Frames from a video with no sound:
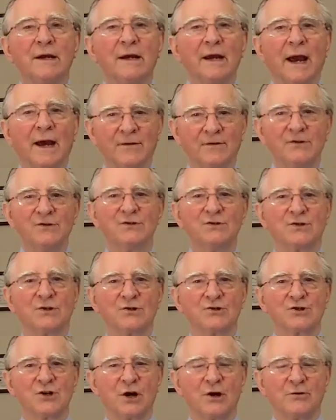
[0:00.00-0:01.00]
and this is the
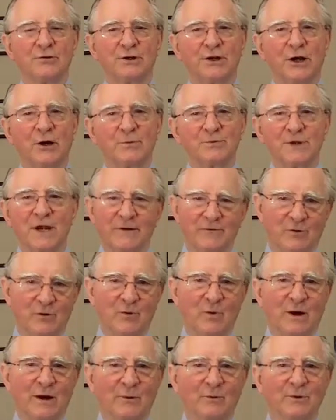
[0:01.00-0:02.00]
show that helps
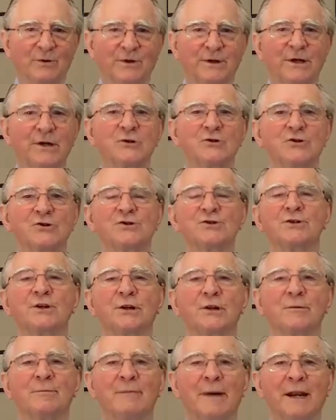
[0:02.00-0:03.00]
everyone with an interest
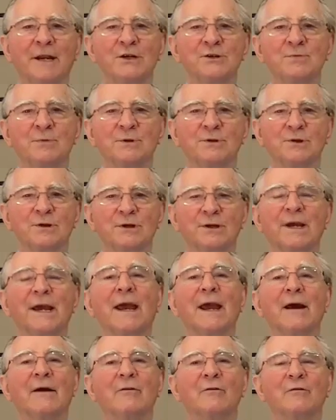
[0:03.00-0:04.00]
in the management and
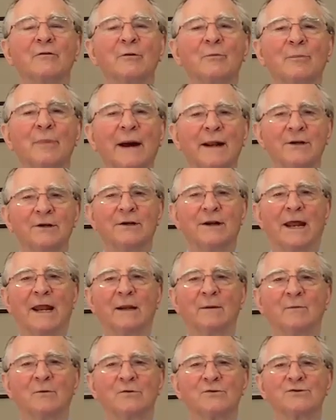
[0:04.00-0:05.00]
care of companion
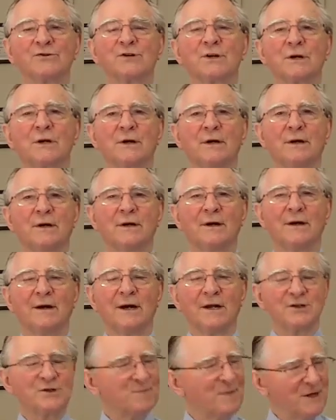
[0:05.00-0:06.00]
animals,
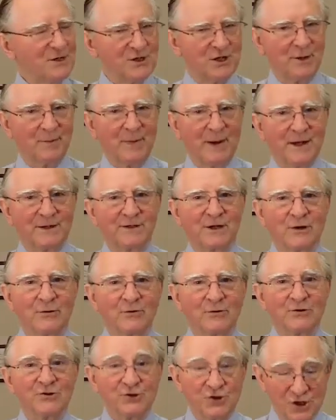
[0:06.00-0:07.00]
especially pet
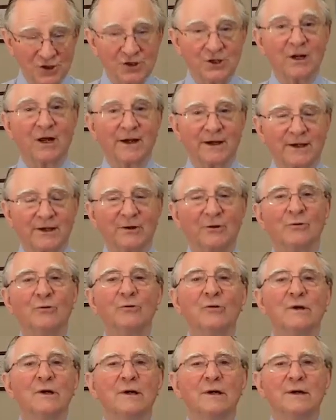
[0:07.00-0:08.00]
owners just like
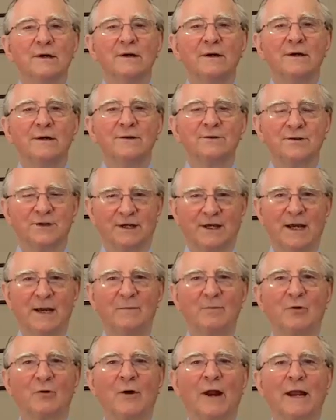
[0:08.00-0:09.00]
you to
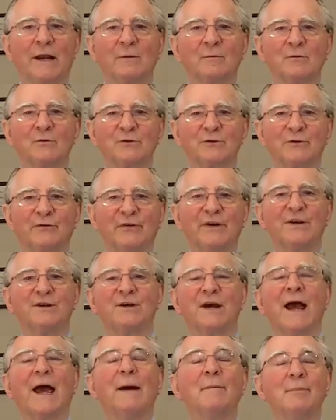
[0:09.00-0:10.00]
keep your animals fit,
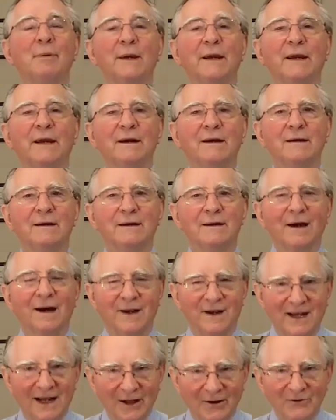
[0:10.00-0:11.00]
happy
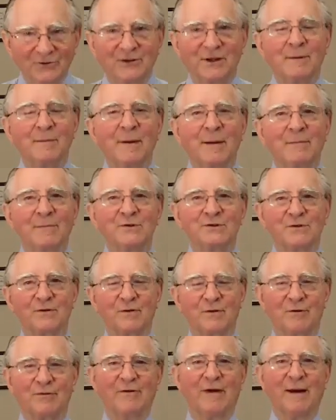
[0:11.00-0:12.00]
and healthy members of
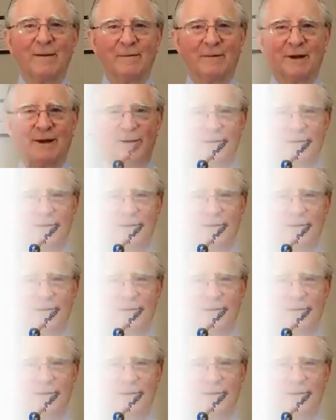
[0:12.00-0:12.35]
the family.